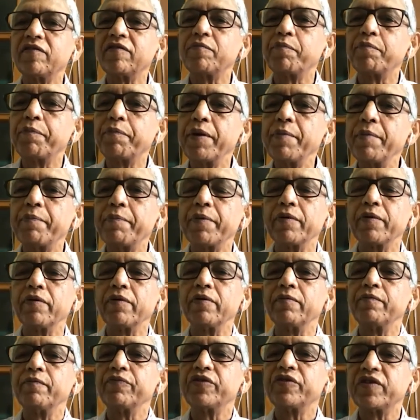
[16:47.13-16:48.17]

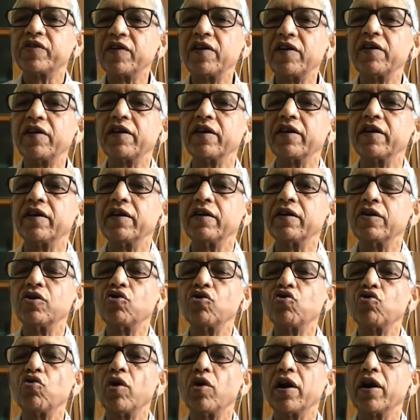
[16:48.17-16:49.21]
people, children
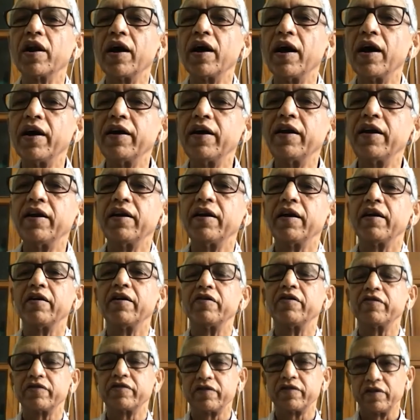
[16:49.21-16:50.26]
who are
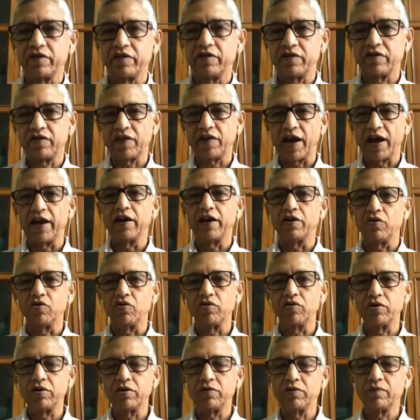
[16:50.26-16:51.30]
undernourished in
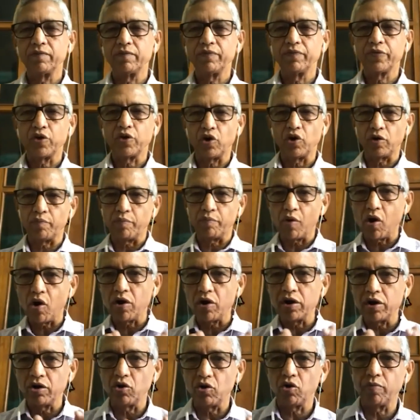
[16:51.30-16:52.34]
childhood or
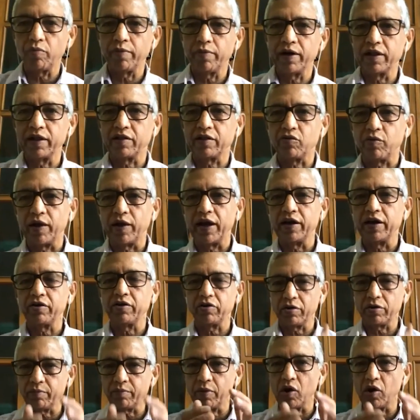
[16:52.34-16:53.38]
born low birth weight
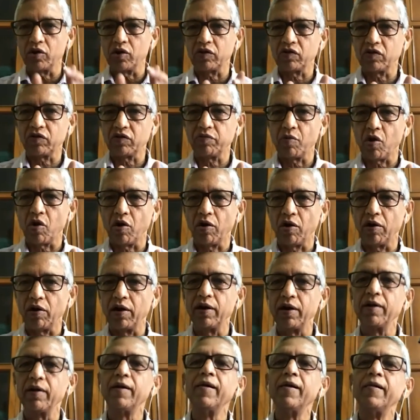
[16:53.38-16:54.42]
or born small
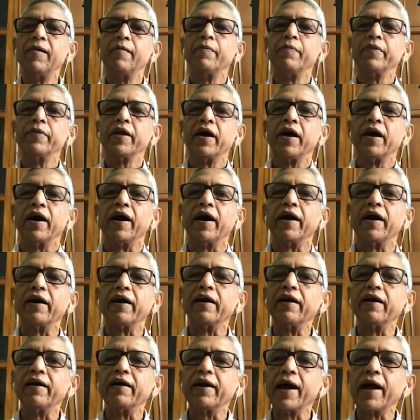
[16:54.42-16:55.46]
and
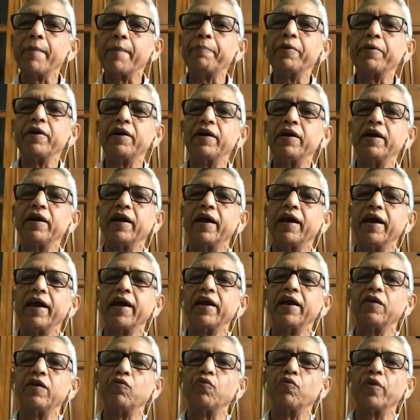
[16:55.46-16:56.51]
rapidly
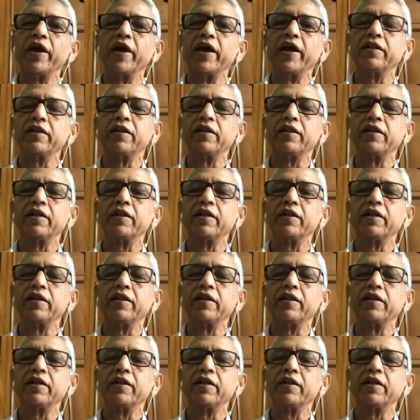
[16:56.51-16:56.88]
gain weight